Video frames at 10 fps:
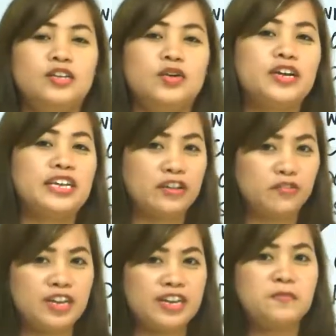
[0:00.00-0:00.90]
You're
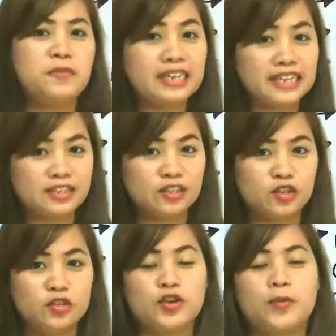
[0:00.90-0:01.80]
given a minute
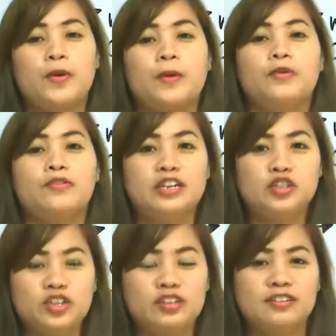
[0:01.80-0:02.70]
to do your
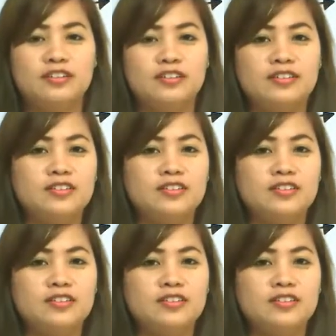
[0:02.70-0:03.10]
preparation.